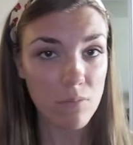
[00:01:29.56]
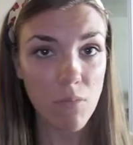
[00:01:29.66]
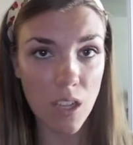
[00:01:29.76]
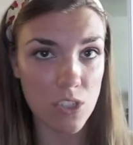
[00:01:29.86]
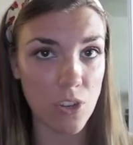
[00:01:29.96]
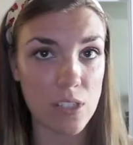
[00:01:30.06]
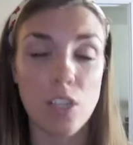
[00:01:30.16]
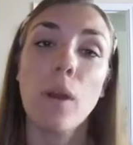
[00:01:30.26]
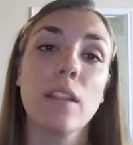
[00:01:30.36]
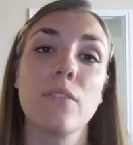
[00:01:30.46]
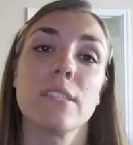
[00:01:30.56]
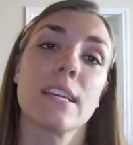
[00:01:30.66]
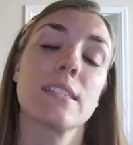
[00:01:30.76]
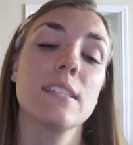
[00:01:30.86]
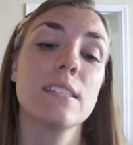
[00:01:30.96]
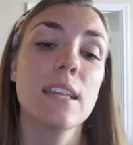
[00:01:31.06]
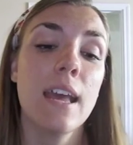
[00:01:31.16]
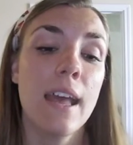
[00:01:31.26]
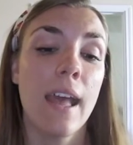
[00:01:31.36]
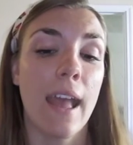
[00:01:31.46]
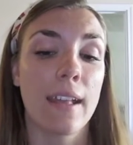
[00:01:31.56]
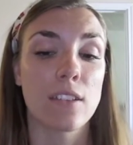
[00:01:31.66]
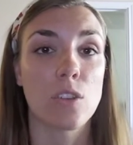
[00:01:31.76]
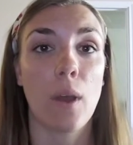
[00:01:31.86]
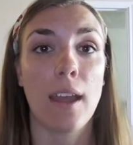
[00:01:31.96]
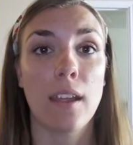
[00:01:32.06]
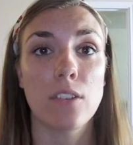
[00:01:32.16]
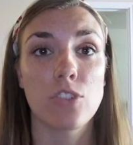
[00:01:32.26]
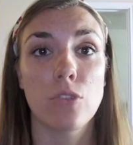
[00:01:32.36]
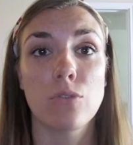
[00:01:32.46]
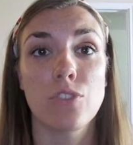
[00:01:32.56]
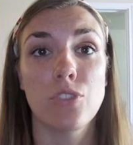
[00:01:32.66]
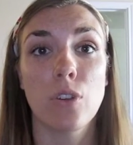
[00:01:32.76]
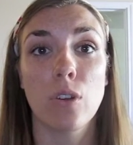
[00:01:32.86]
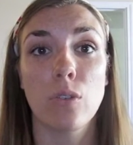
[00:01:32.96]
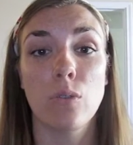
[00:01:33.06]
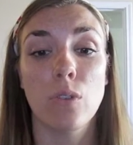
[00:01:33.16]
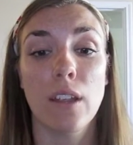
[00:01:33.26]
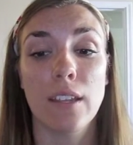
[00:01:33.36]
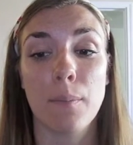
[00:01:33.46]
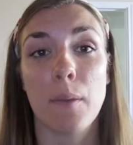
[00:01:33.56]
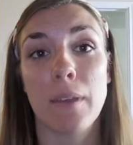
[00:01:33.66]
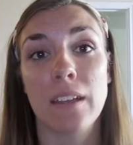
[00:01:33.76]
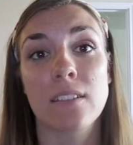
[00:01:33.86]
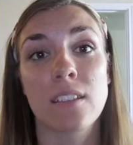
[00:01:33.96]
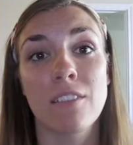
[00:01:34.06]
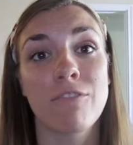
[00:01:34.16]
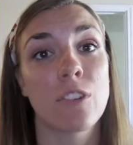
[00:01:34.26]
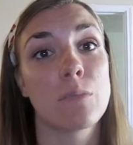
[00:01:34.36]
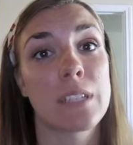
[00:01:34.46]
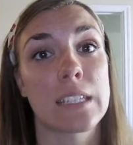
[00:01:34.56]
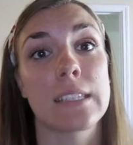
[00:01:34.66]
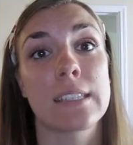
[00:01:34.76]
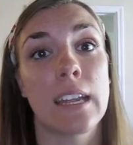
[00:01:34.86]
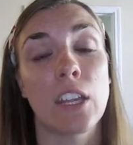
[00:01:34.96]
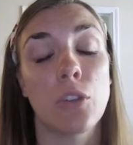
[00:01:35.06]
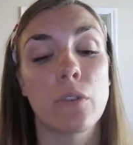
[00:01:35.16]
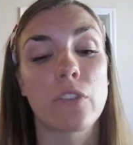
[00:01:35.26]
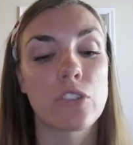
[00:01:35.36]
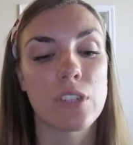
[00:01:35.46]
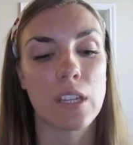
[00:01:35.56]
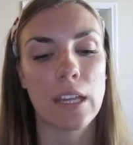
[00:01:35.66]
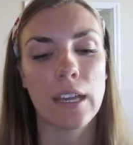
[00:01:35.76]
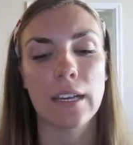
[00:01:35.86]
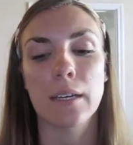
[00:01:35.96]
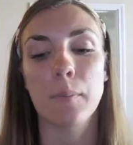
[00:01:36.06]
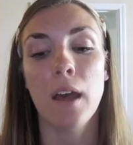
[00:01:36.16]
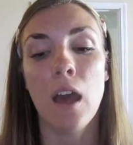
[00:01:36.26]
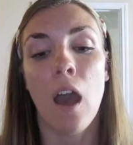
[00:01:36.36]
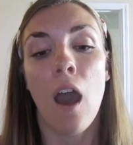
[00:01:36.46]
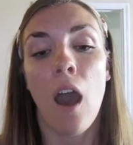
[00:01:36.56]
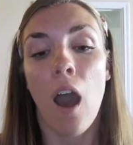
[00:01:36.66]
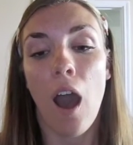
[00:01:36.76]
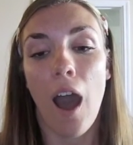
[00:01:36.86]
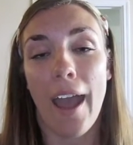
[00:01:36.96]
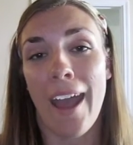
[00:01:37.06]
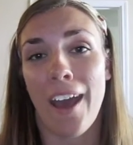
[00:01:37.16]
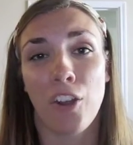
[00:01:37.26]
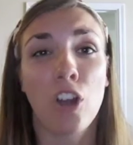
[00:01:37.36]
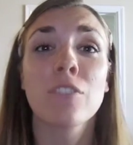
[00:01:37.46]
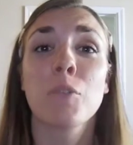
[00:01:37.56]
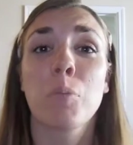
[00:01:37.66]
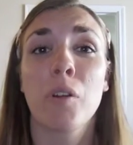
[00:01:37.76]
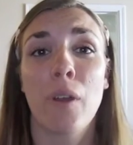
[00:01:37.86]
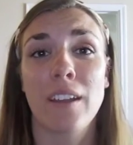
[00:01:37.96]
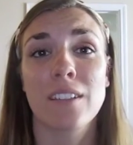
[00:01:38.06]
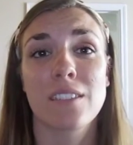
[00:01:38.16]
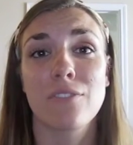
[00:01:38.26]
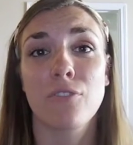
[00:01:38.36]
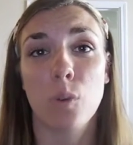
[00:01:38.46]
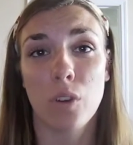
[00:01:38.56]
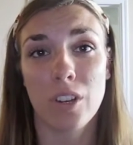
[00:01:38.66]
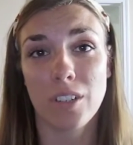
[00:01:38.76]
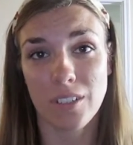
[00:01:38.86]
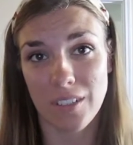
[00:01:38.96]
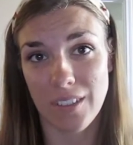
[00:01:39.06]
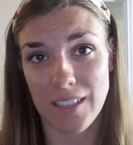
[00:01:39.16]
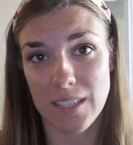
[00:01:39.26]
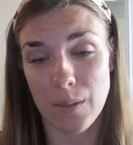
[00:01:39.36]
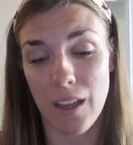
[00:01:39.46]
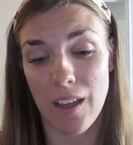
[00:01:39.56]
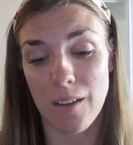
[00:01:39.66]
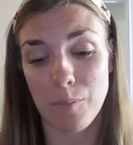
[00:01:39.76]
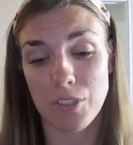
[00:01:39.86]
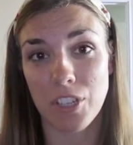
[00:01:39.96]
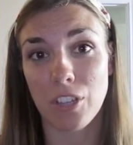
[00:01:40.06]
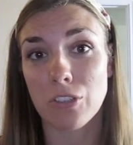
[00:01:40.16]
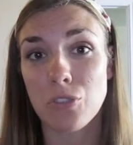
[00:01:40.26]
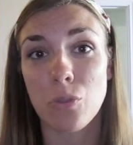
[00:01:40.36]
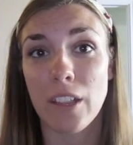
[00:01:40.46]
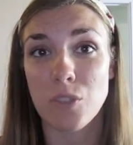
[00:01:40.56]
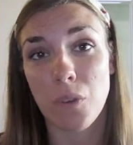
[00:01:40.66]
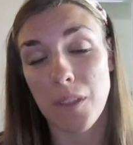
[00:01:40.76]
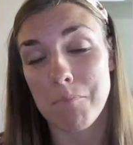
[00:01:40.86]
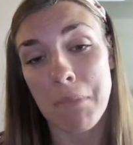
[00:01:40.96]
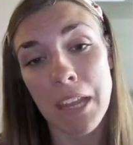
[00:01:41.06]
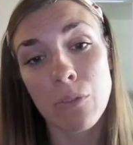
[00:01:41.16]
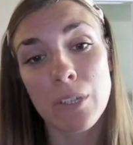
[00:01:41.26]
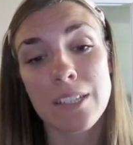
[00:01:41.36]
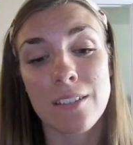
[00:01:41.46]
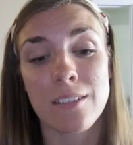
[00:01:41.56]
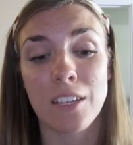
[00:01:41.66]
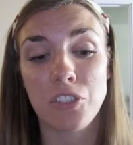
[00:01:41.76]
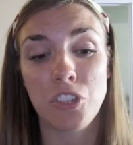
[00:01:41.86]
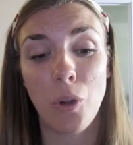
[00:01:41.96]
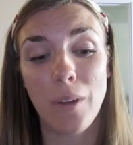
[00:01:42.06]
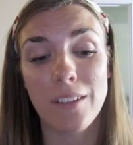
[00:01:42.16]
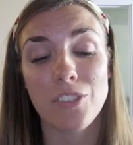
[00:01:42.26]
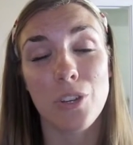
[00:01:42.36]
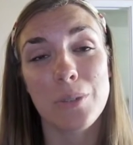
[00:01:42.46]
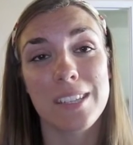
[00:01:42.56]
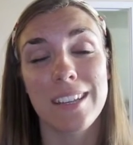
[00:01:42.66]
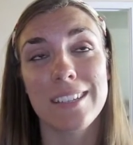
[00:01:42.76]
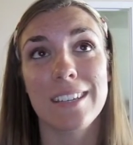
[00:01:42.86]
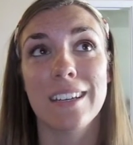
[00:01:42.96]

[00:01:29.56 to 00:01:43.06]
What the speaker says: as you guys know, I live in Texas, and so I chose to go and get my BSN from Texas Tech University. I had all of the prereqs for this particular school. That's one of the main reasons I chose it.